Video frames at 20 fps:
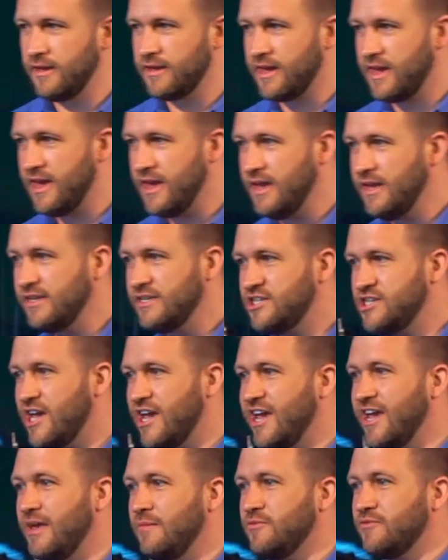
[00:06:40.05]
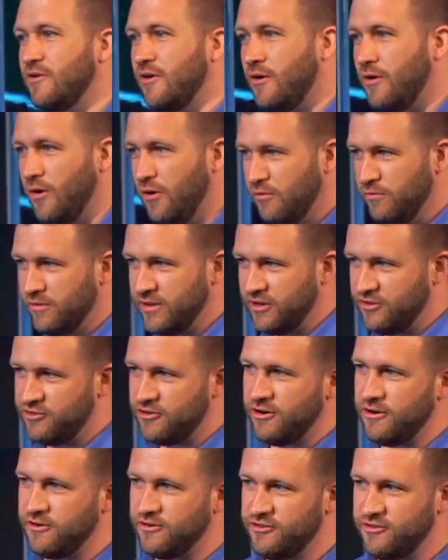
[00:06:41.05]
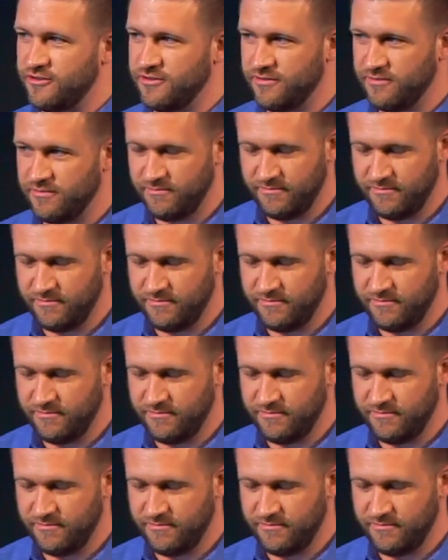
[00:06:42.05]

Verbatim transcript: King James only church.